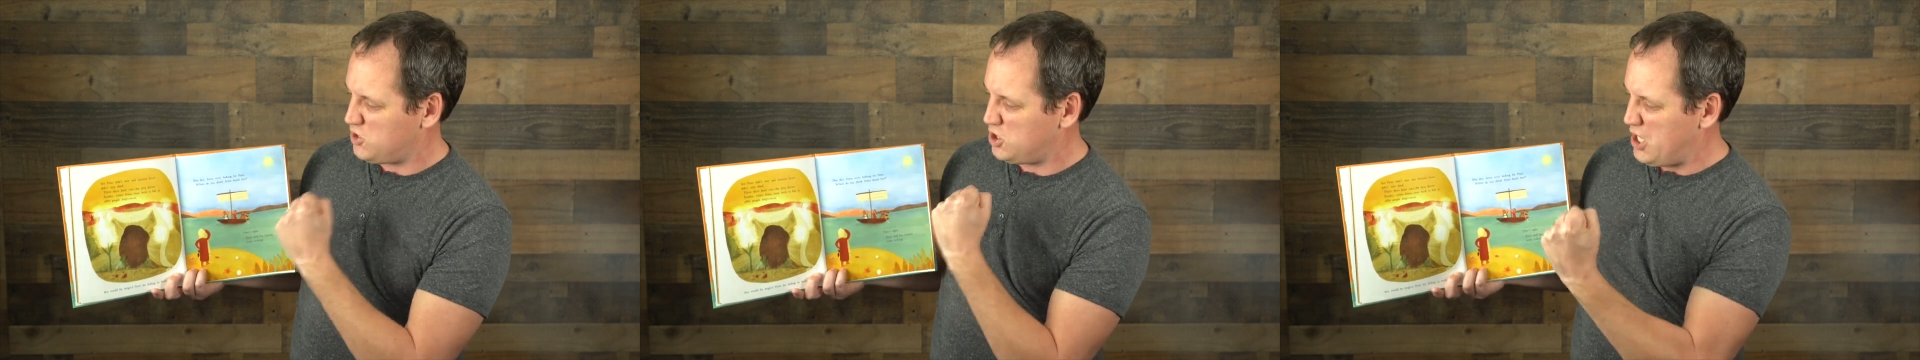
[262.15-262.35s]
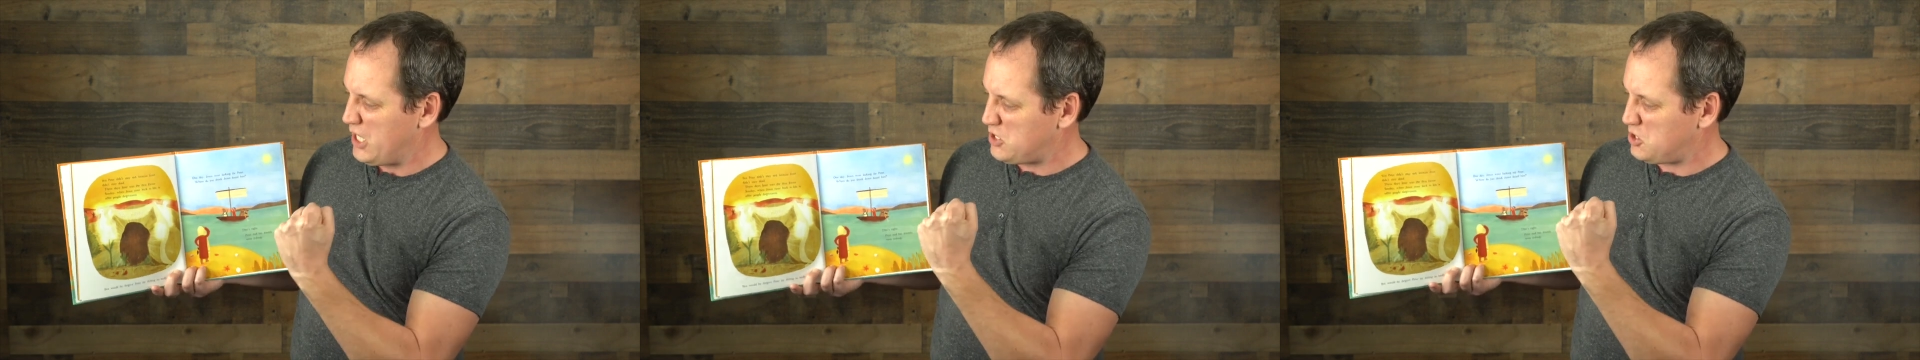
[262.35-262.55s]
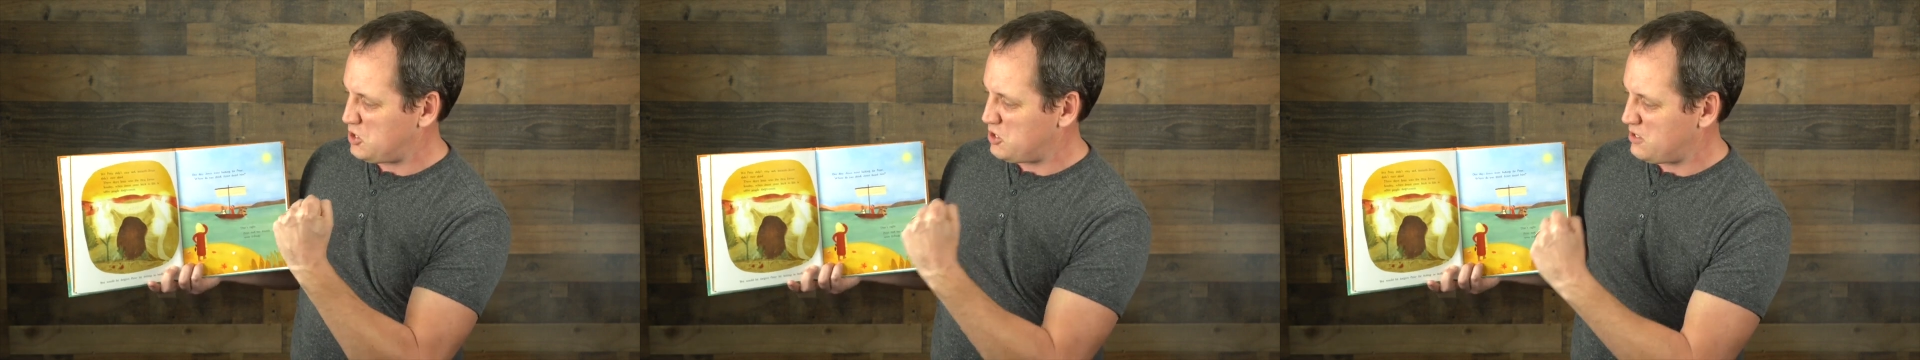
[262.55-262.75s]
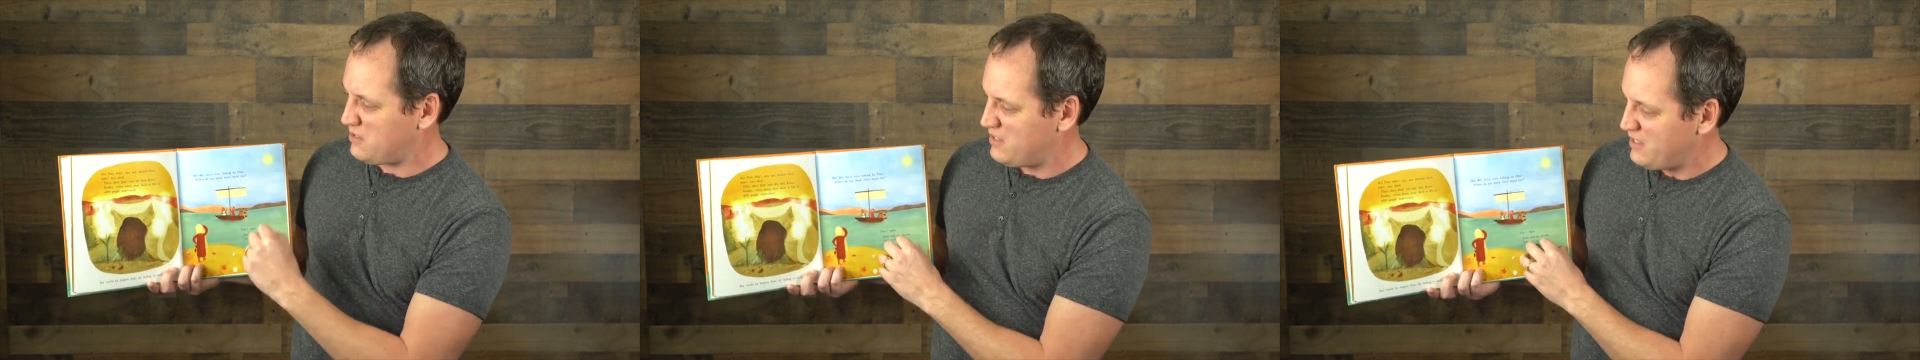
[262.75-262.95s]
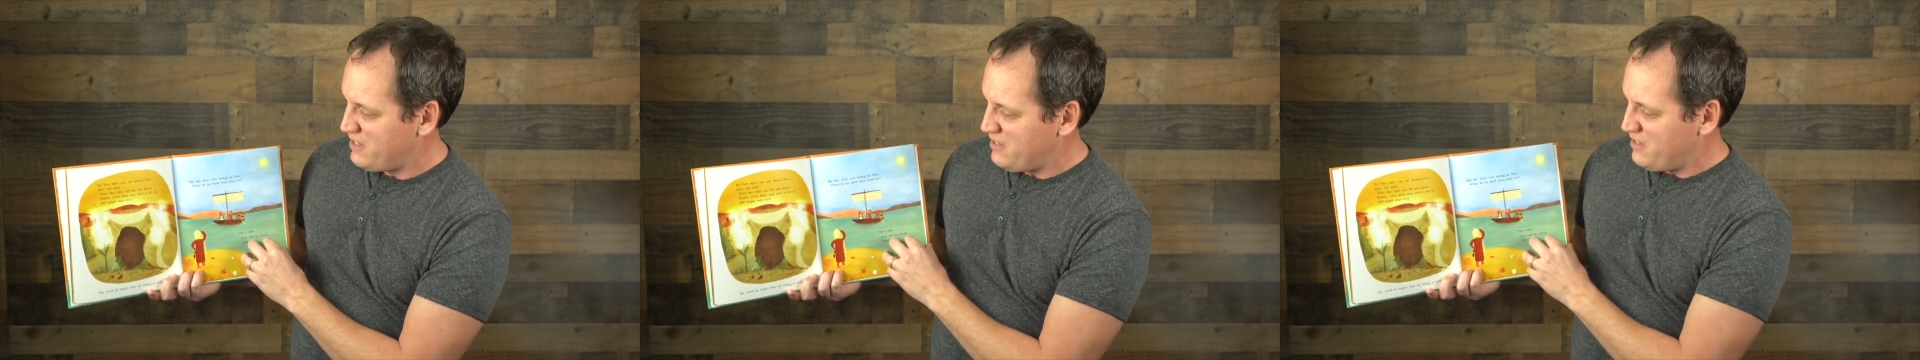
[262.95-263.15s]
Yes.
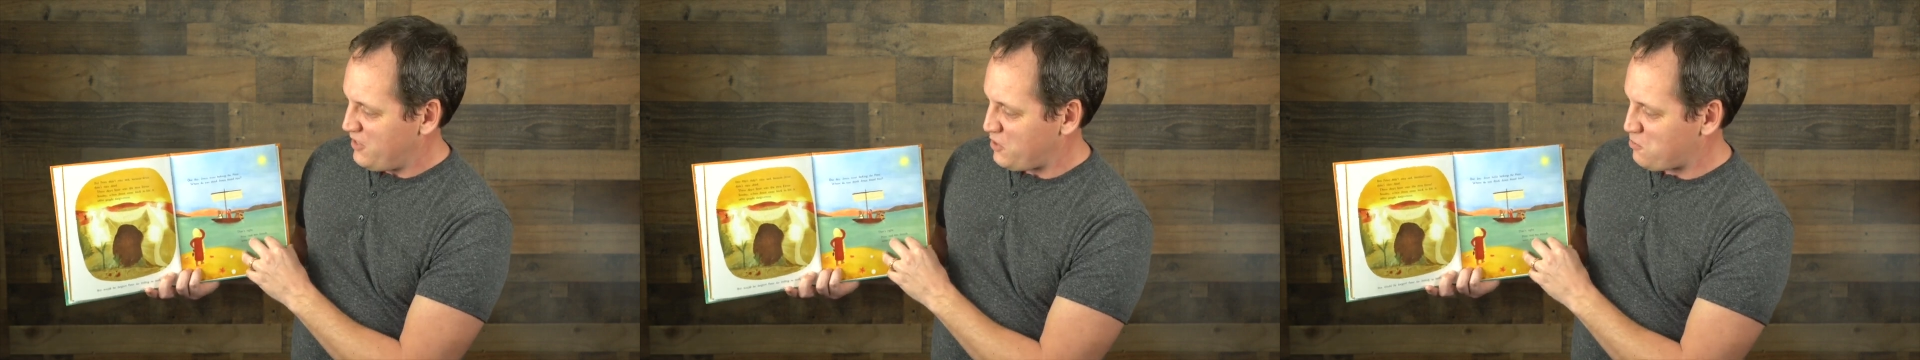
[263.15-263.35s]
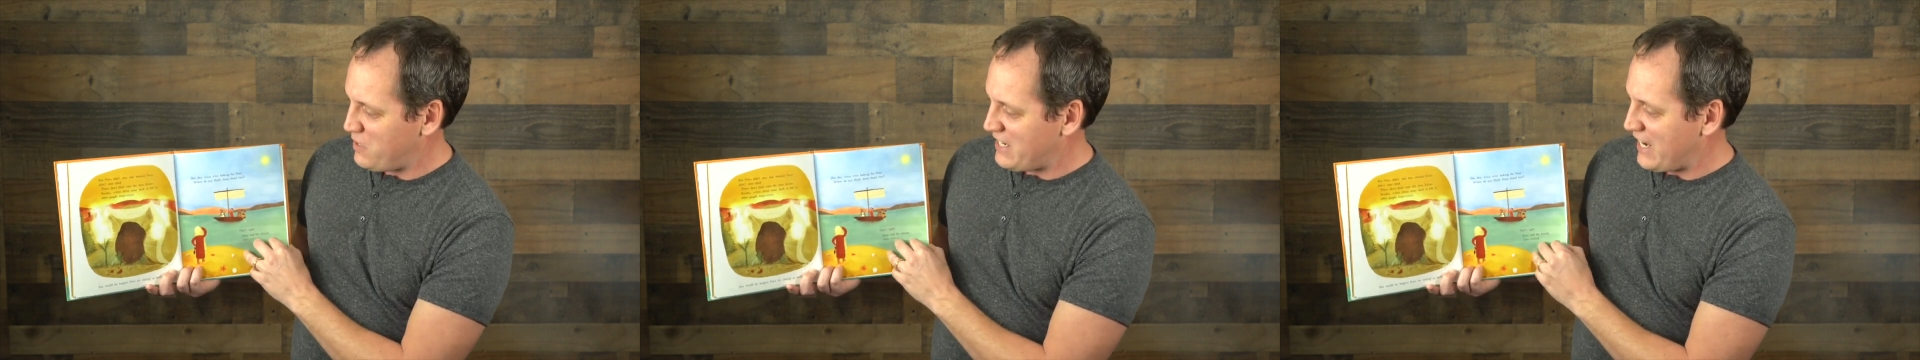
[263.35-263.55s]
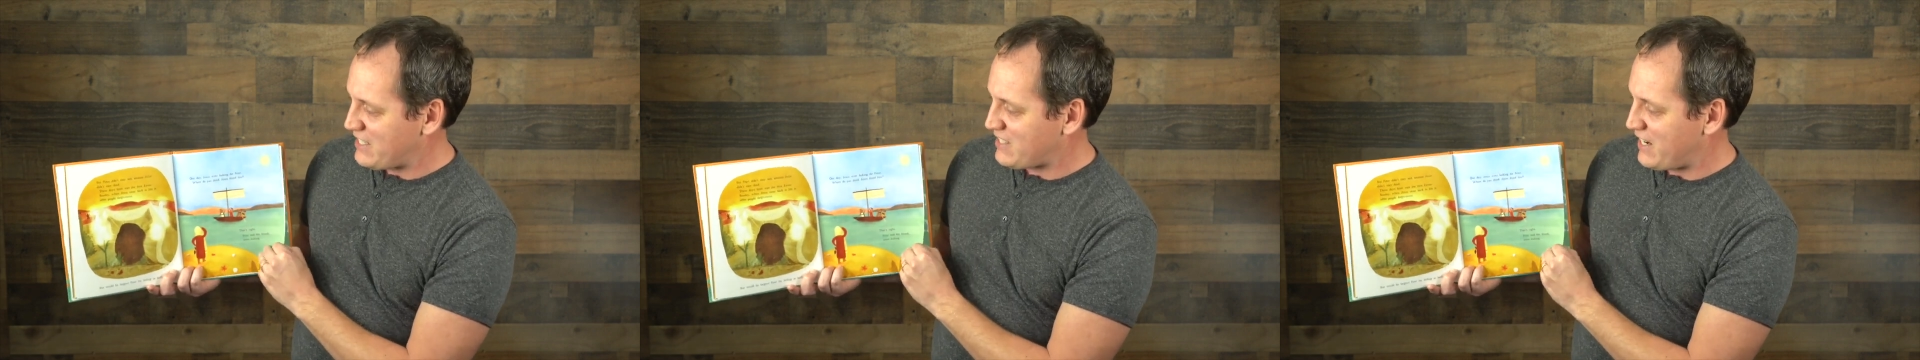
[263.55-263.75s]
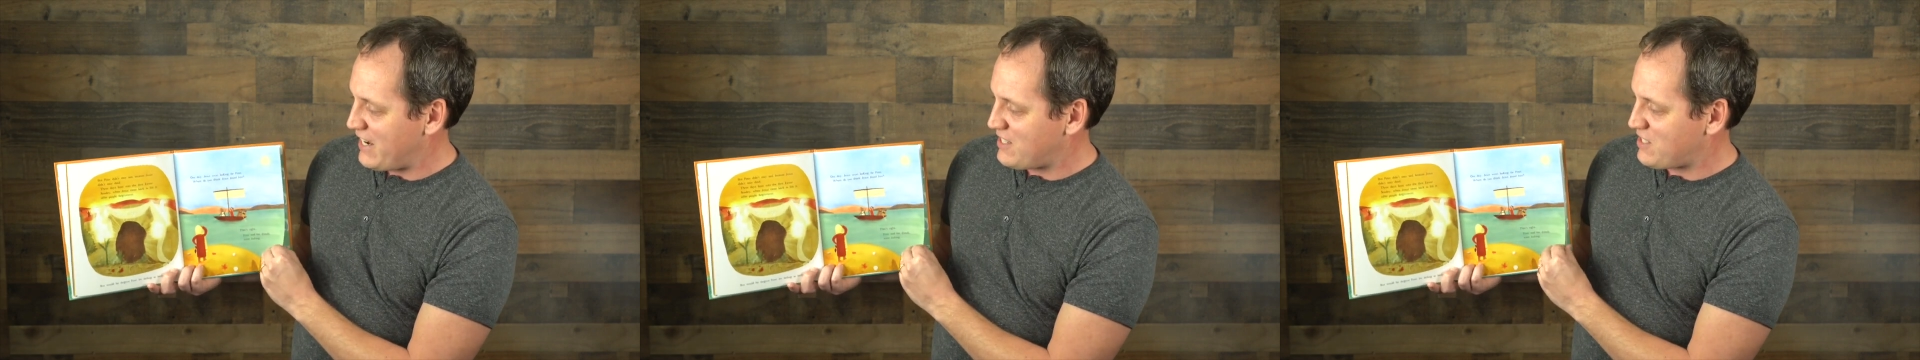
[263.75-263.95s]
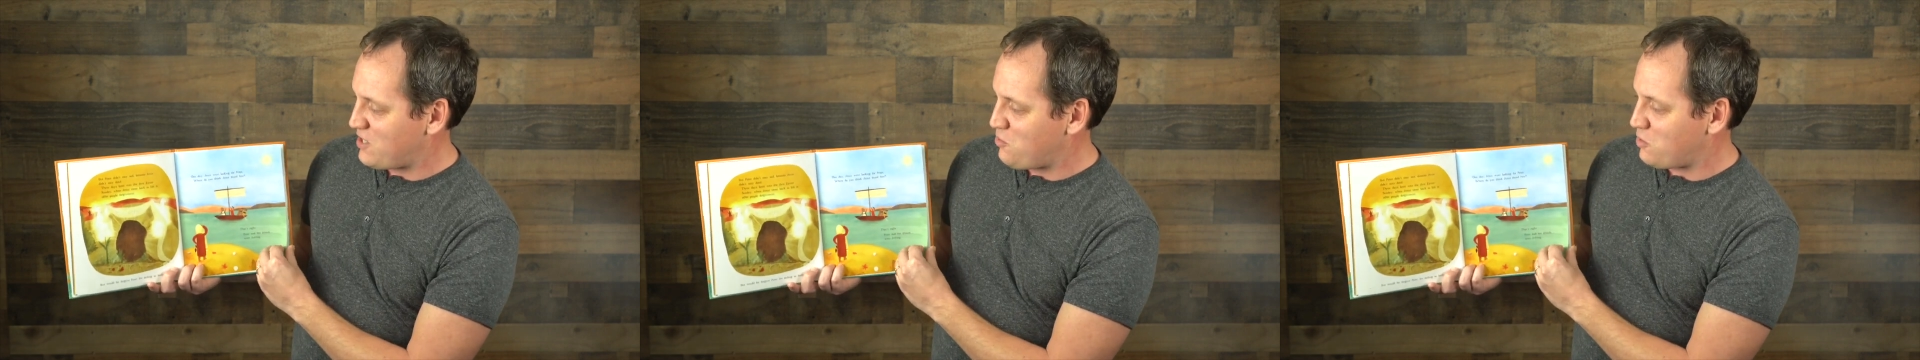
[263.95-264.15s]
3 days
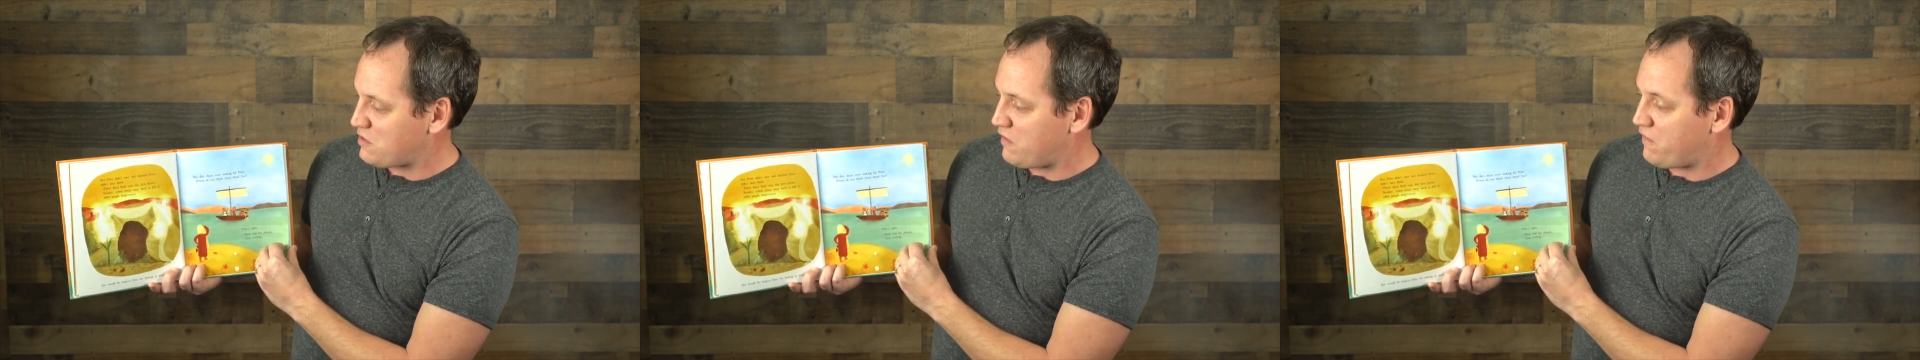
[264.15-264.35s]
later was the